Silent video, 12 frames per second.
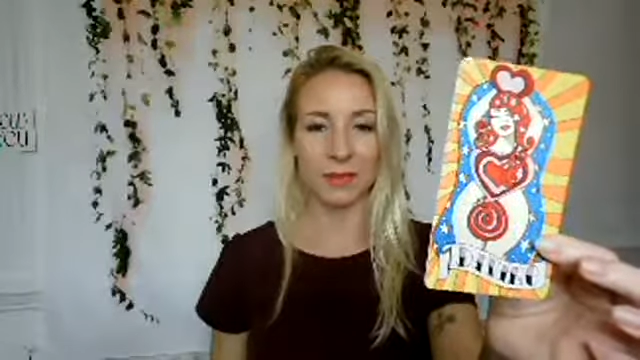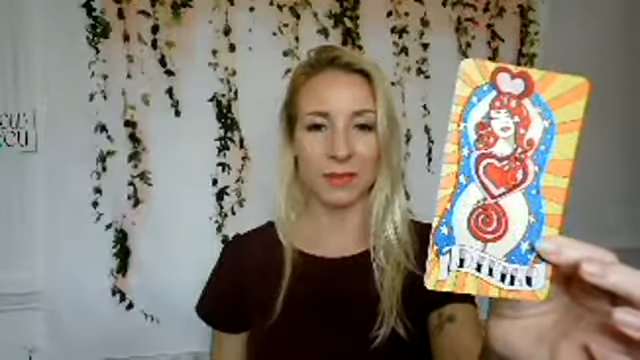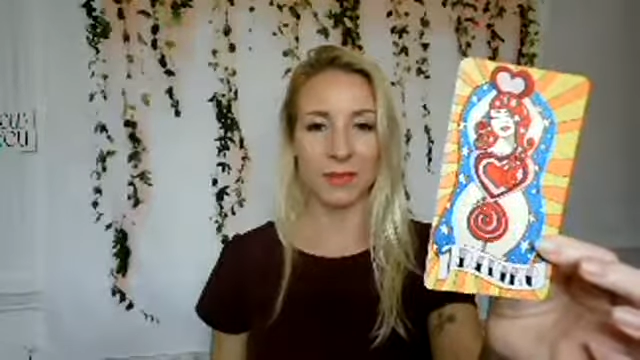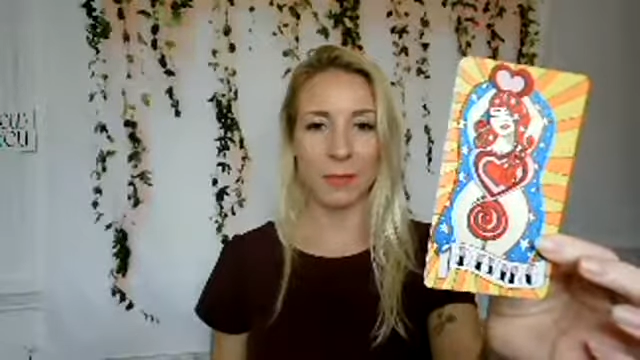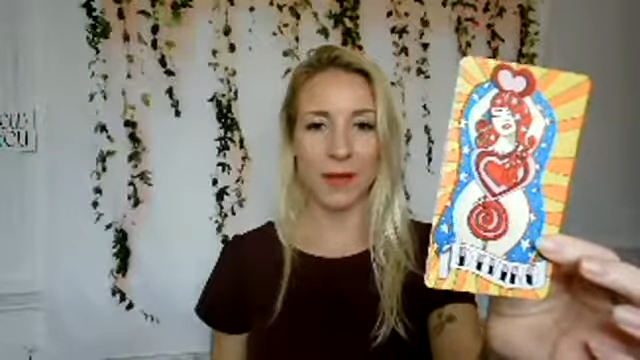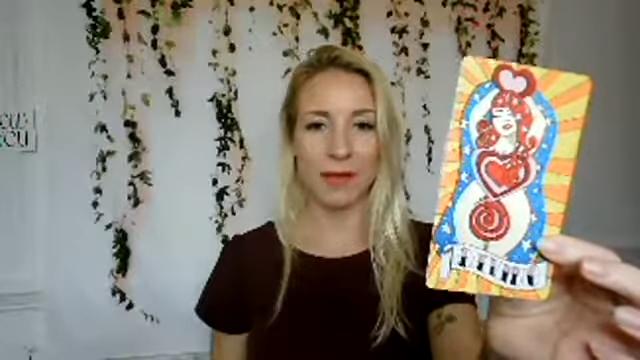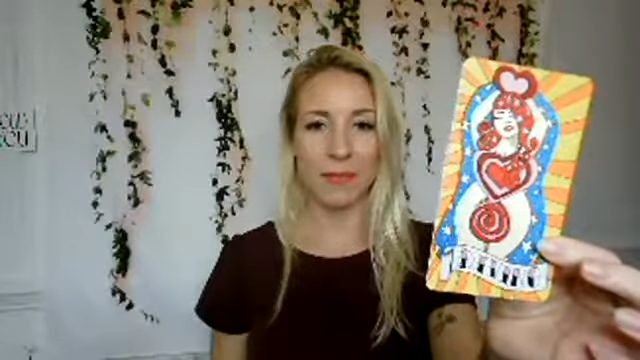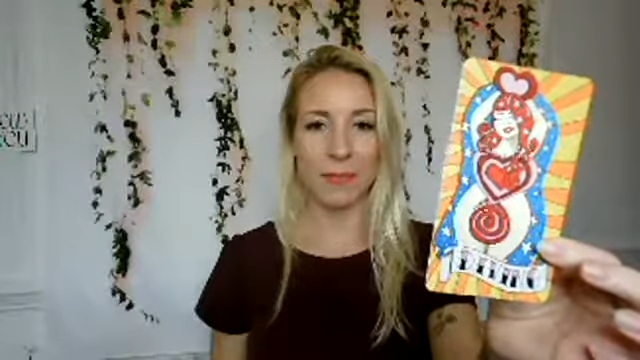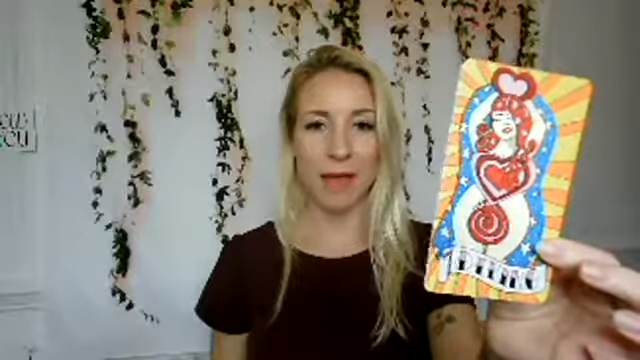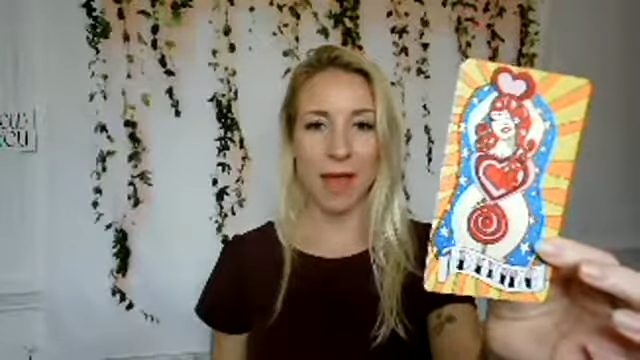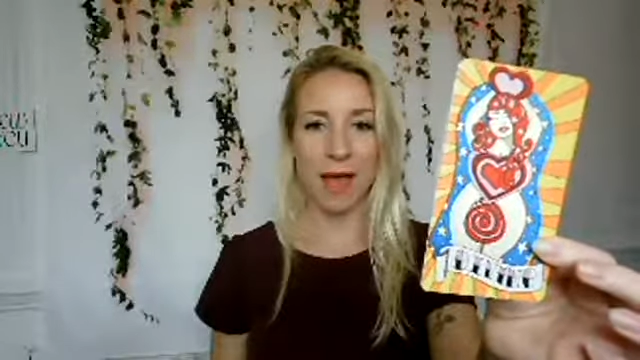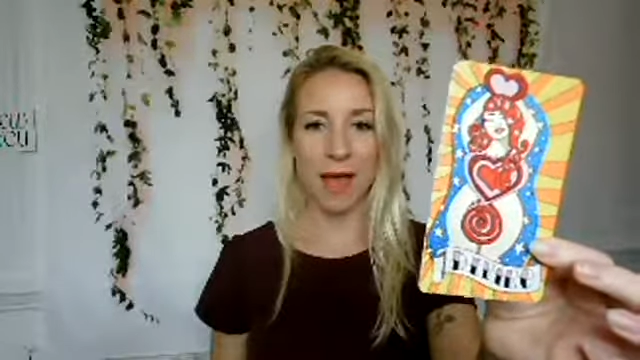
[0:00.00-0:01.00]
So we have
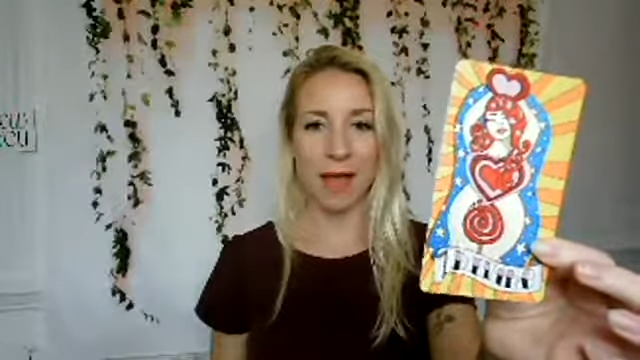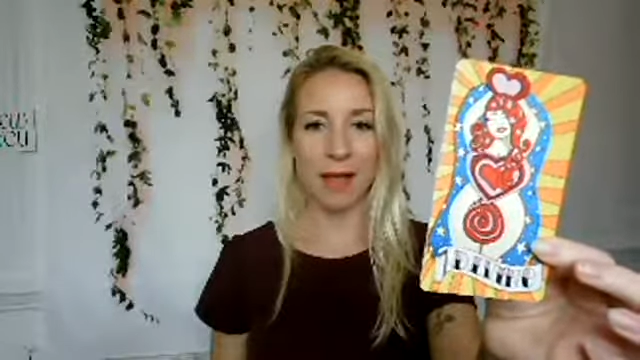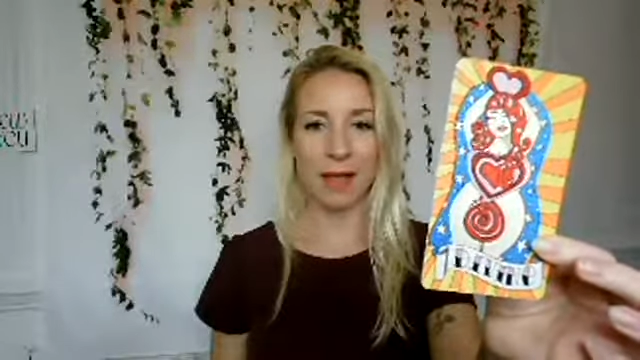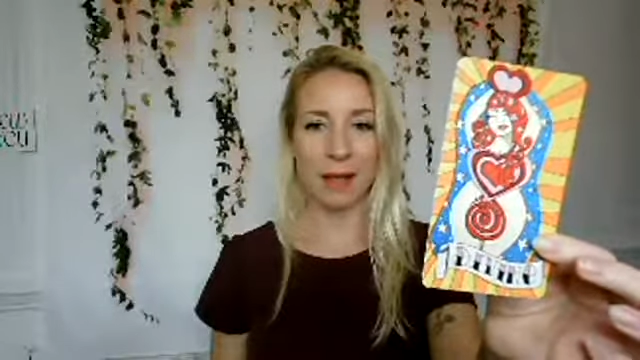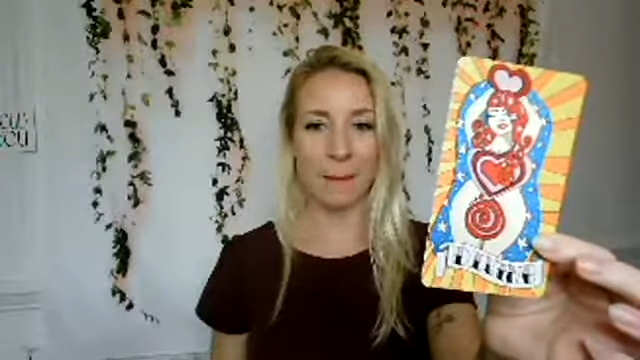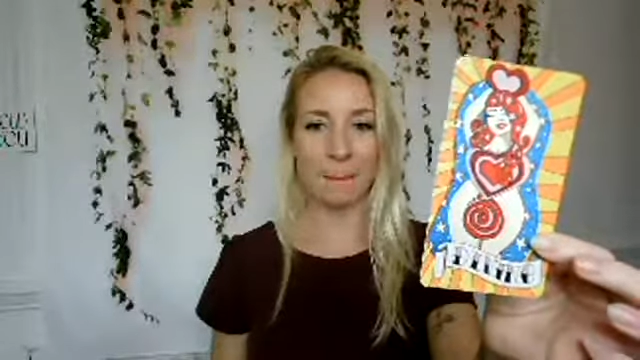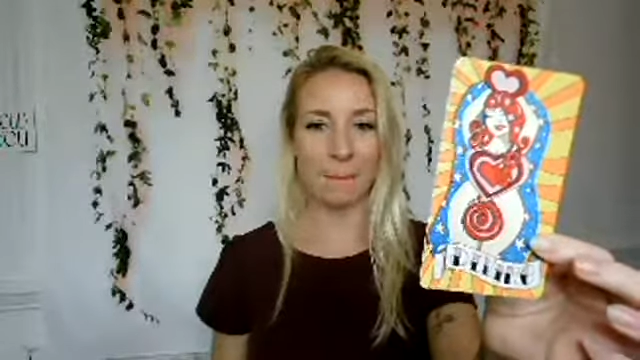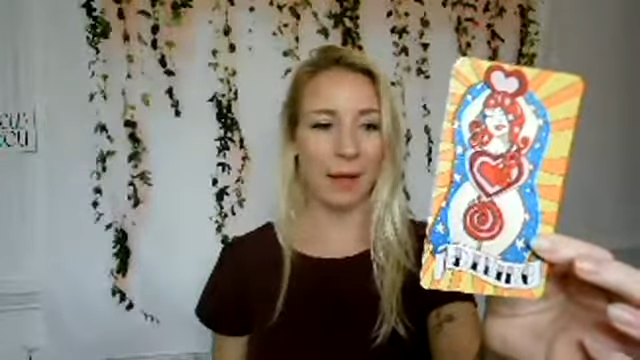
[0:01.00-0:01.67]
bear and